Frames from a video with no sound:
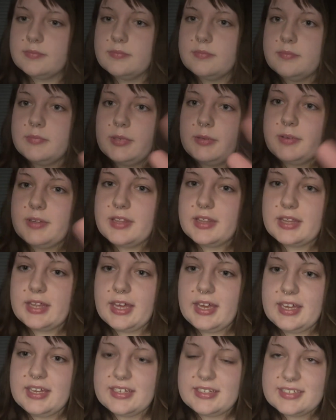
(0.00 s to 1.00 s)
But with
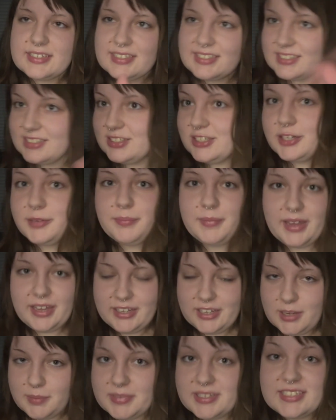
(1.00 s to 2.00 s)
that, your
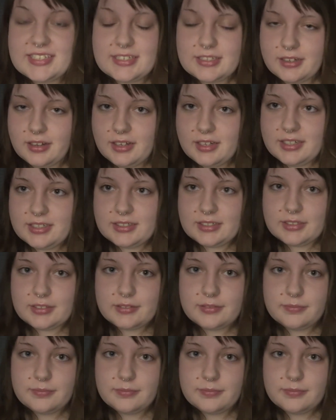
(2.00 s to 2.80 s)
makeup is done.